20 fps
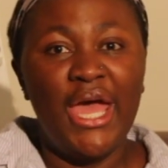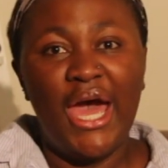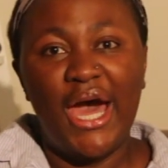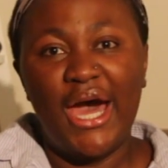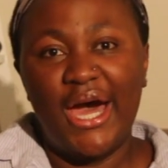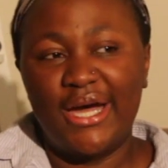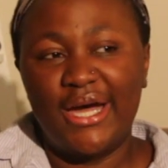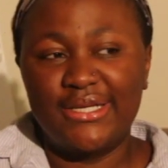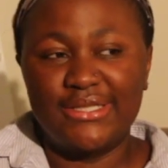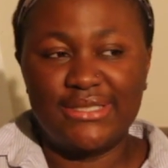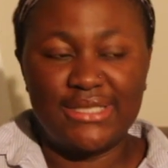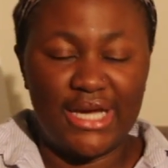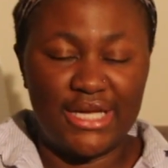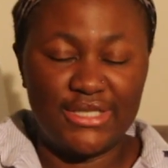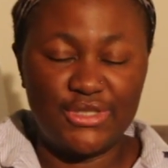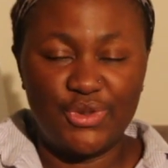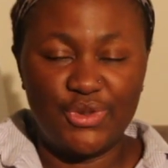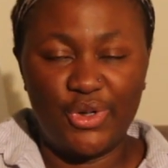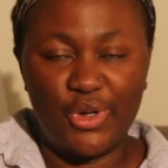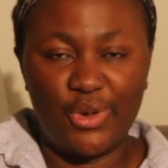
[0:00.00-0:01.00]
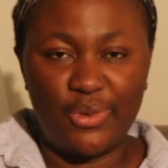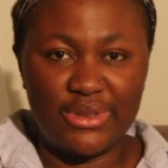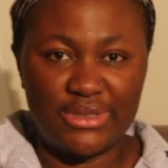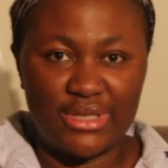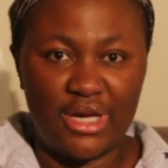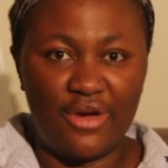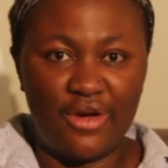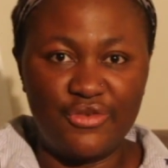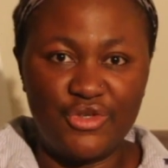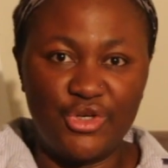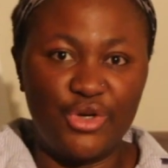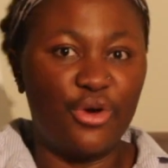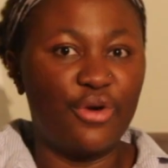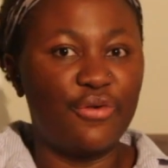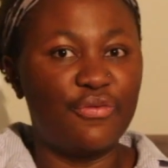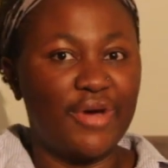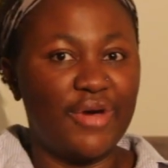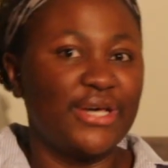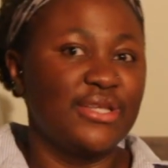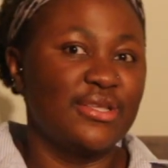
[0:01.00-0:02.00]
and I don't always have to go
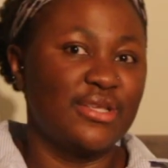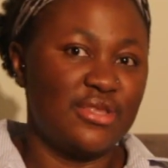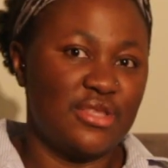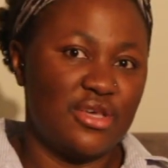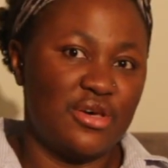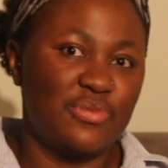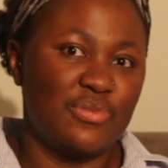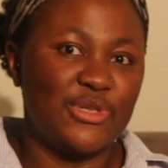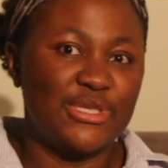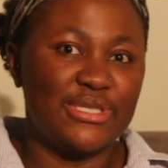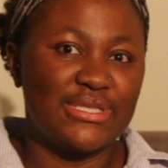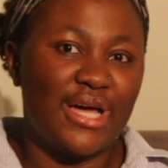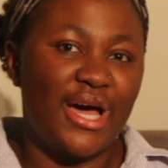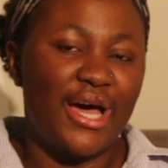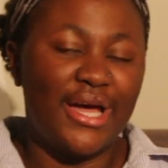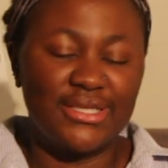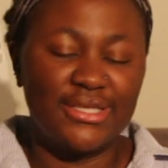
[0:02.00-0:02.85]
find the thermostat,